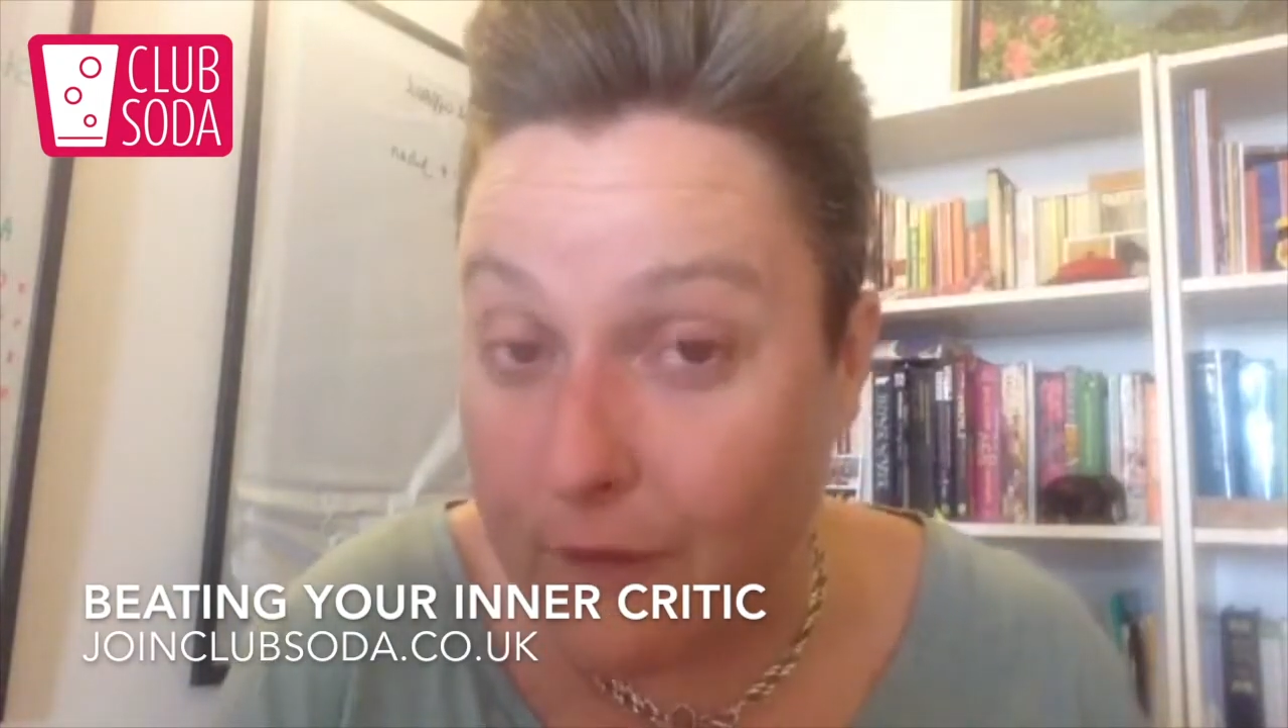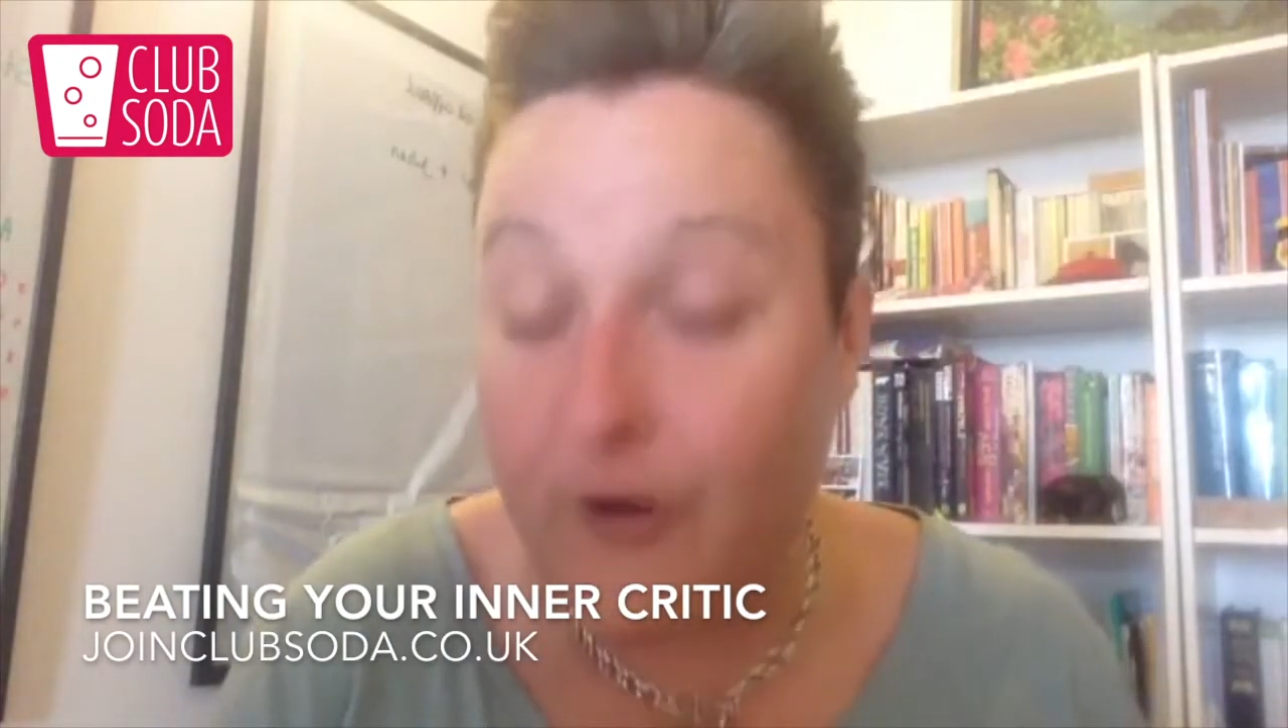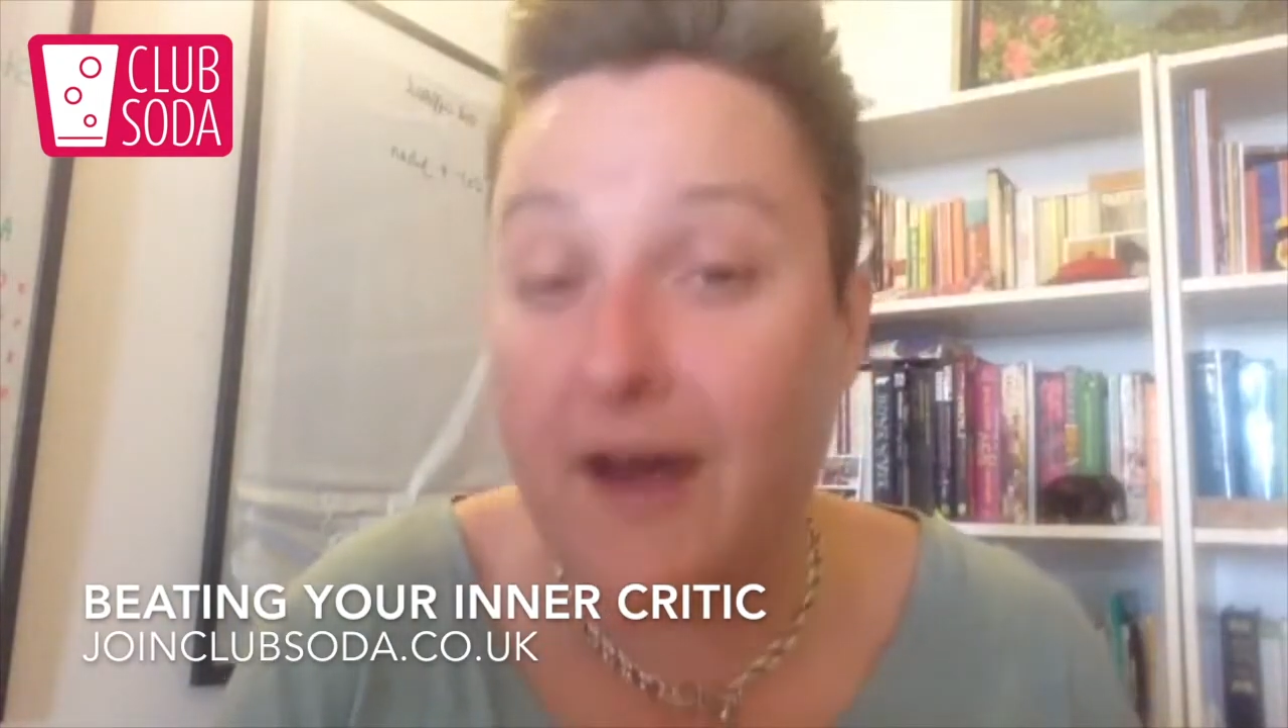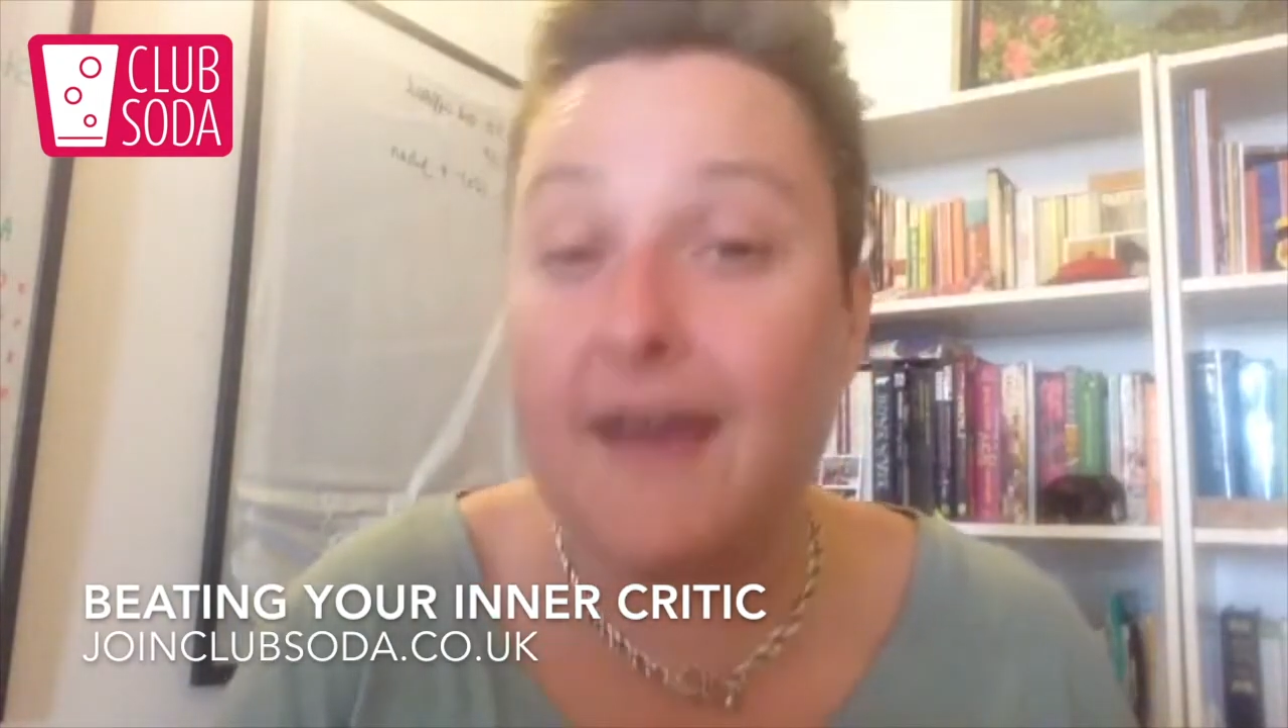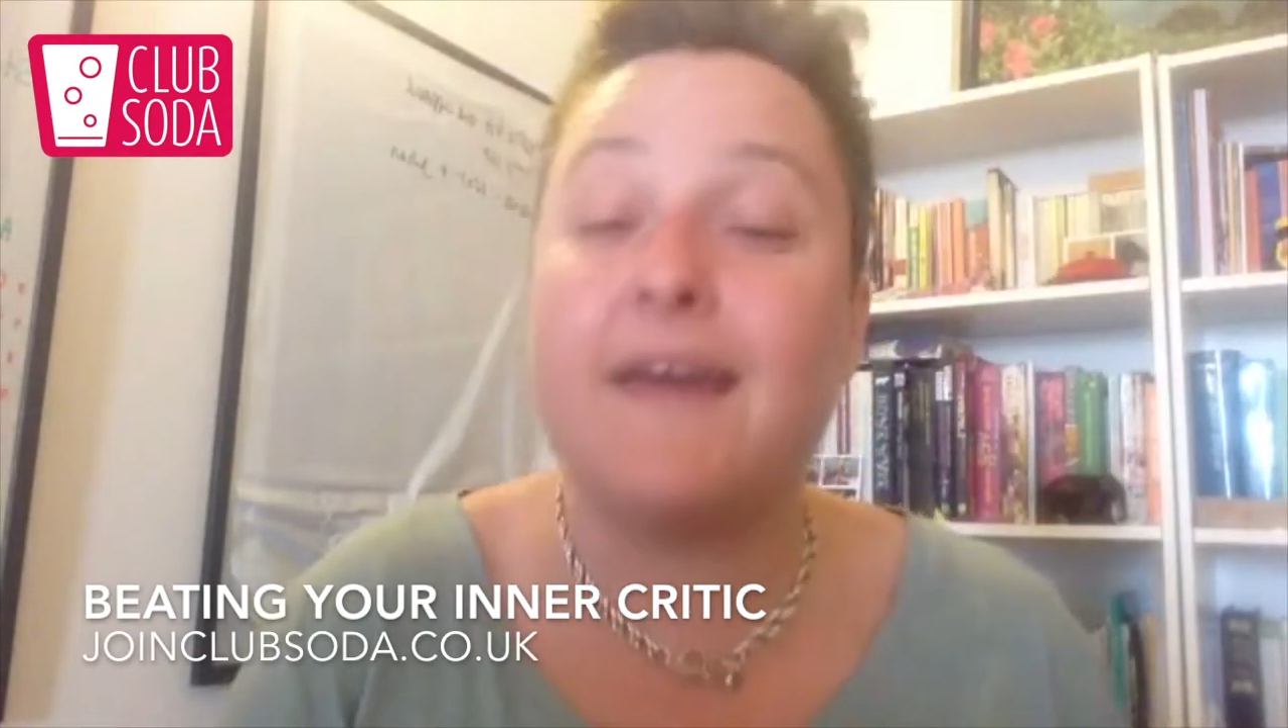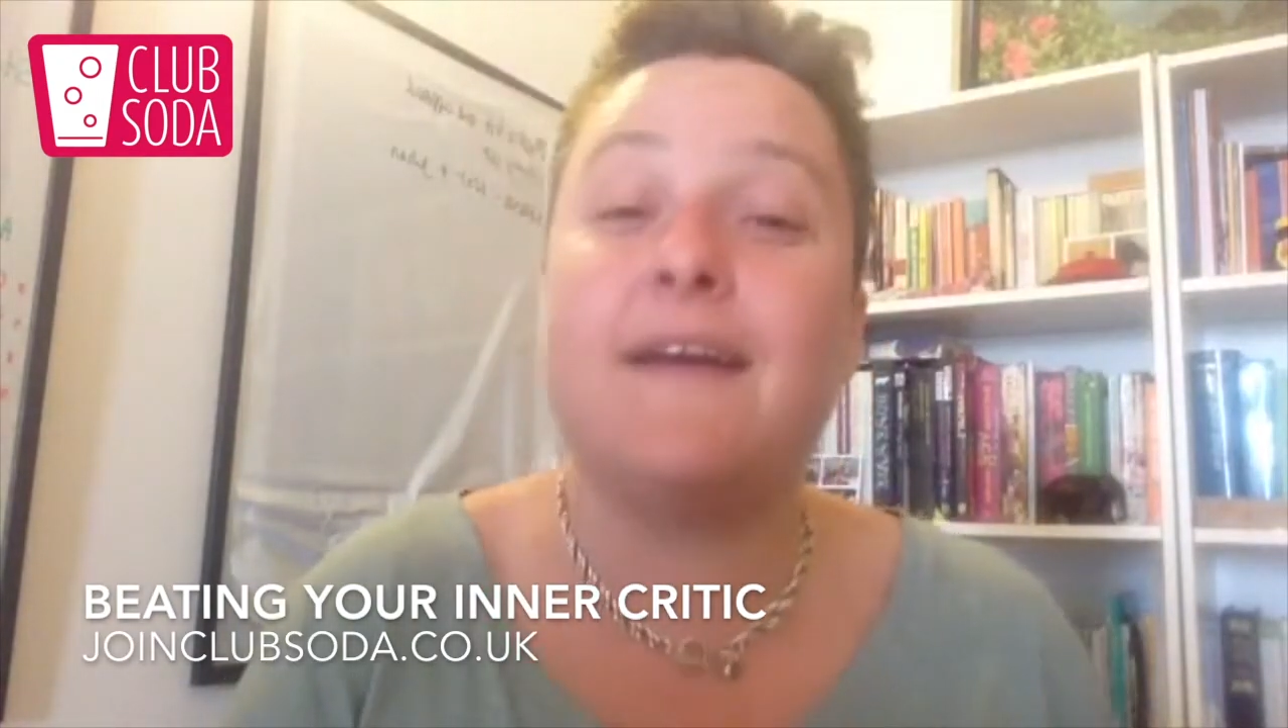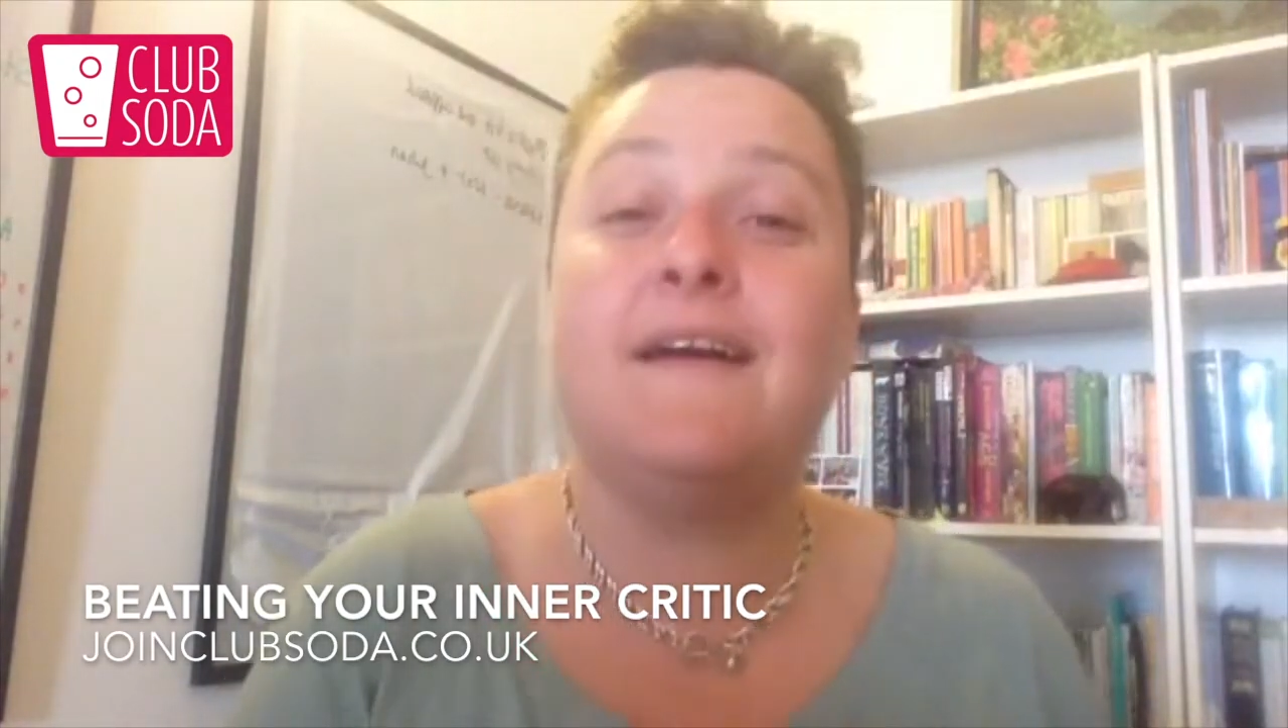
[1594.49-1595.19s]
right?